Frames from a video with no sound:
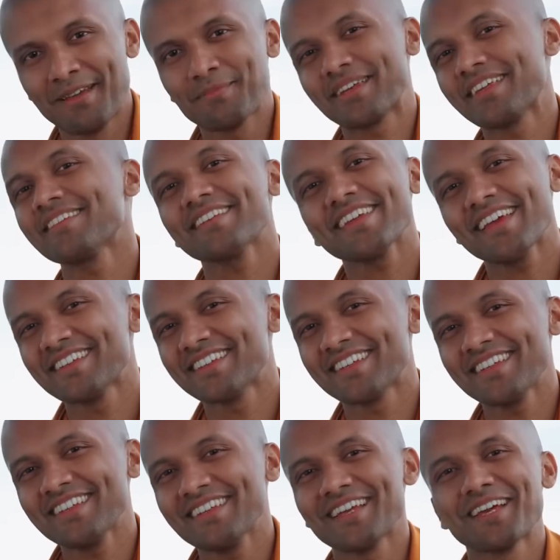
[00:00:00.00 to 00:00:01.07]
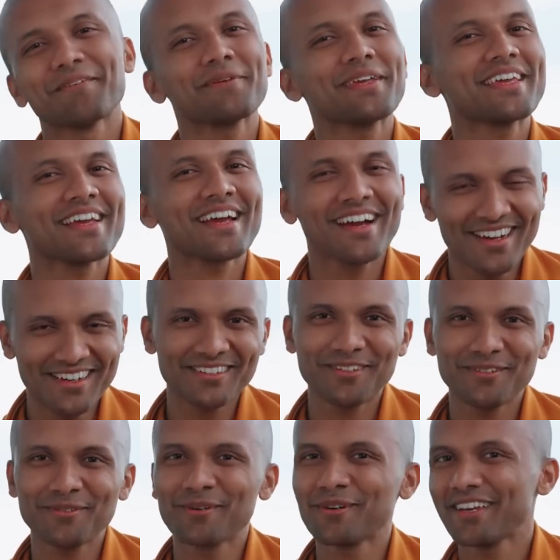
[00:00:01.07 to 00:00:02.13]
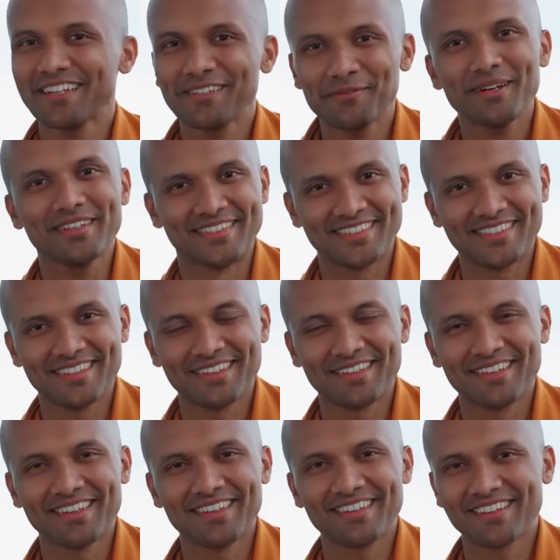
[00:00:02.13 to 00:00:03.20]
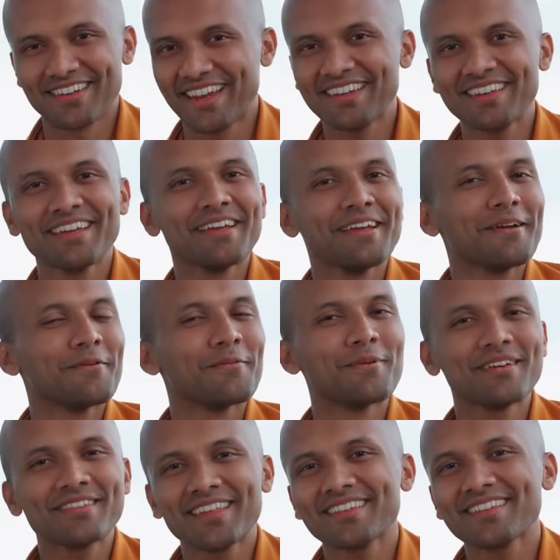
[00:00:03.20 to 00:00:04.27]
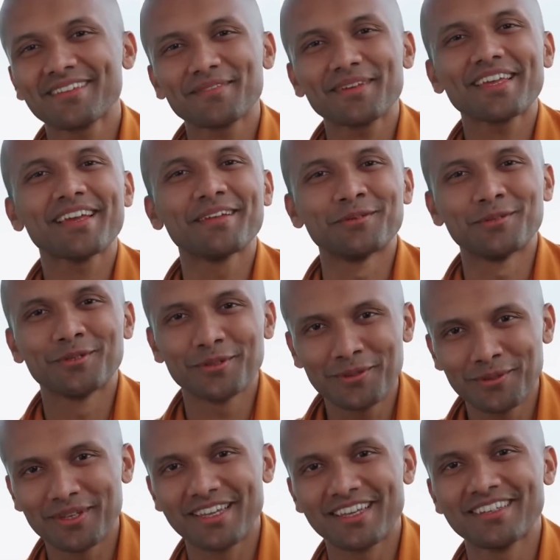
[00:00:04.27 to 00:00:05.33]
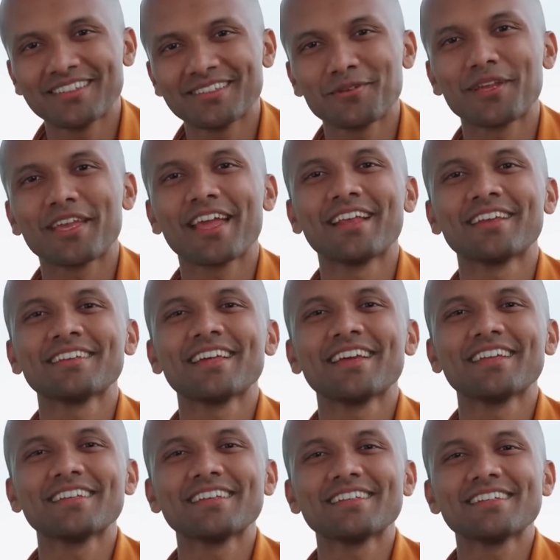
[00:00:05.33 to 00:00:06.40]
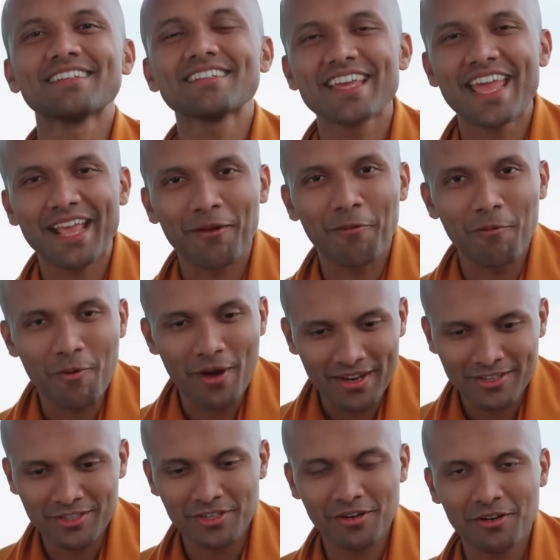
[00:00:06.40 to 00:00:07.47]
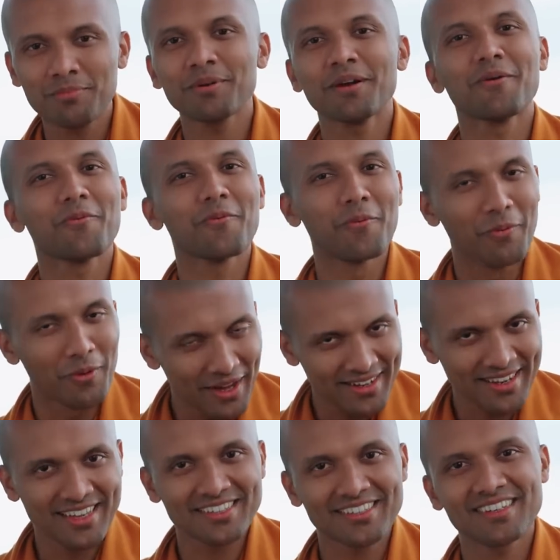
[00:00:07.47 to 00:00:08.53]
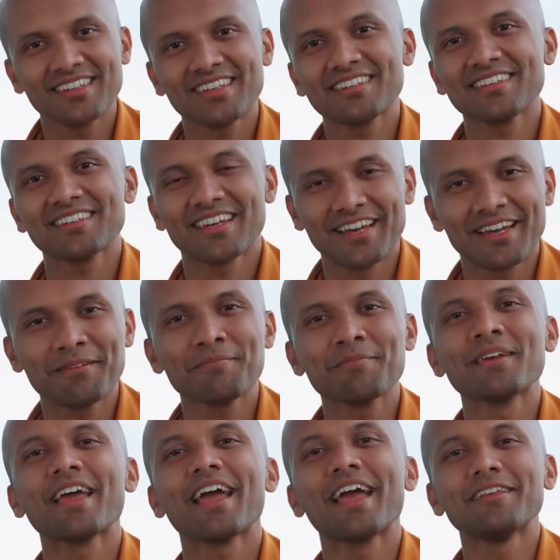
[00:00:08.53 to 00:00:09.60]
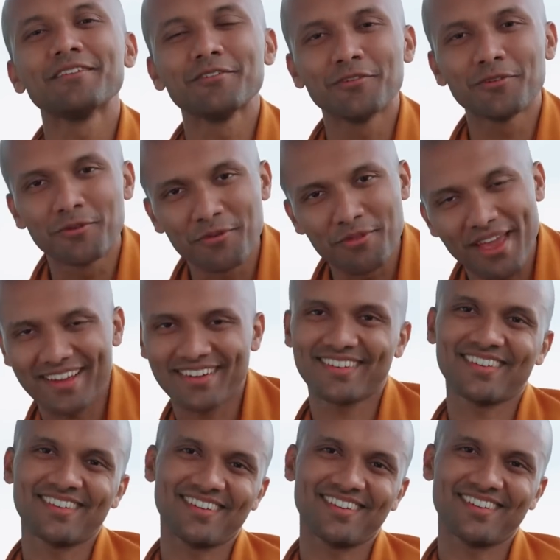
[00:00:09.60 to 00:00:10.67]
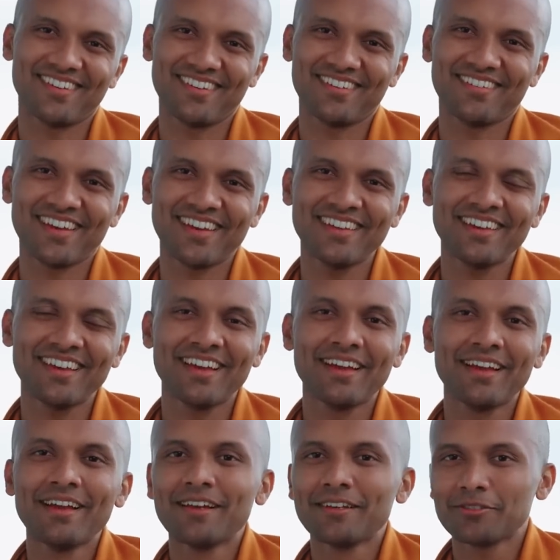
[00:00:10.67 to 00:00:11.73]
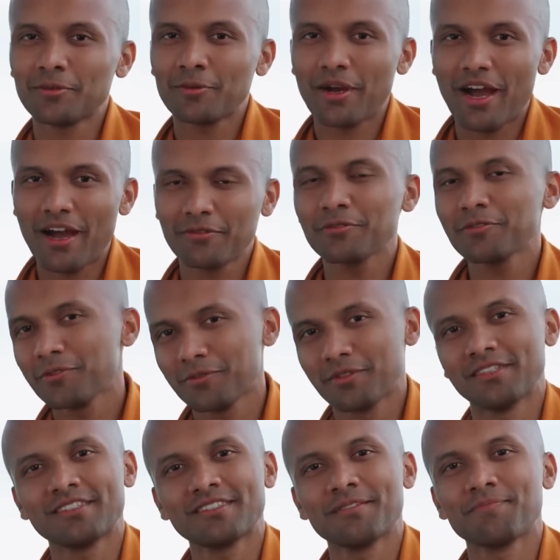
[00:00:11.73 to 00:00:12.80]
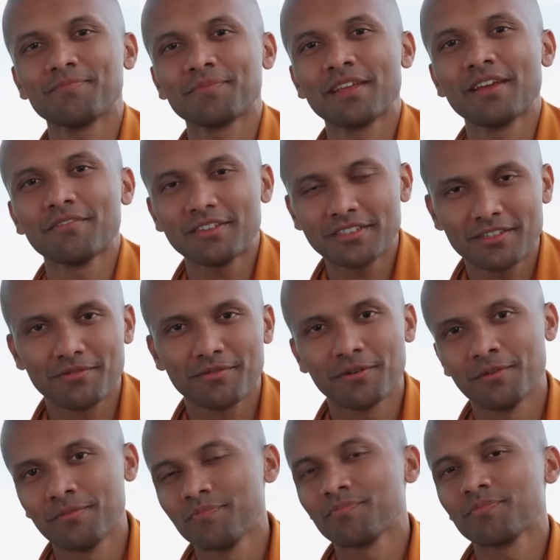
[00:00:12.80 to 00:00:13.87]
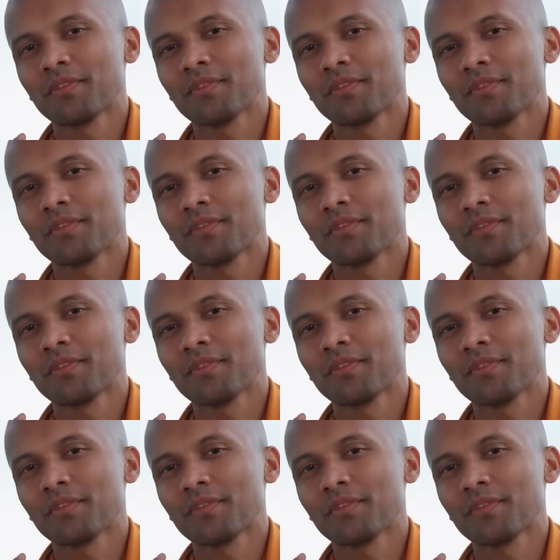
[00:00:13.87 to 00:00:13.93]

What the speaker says: But in reality, we can't do all at once, right? One thing that we can do is we can take one job, one action at a time, and do that, right? So, how to do this? First of all,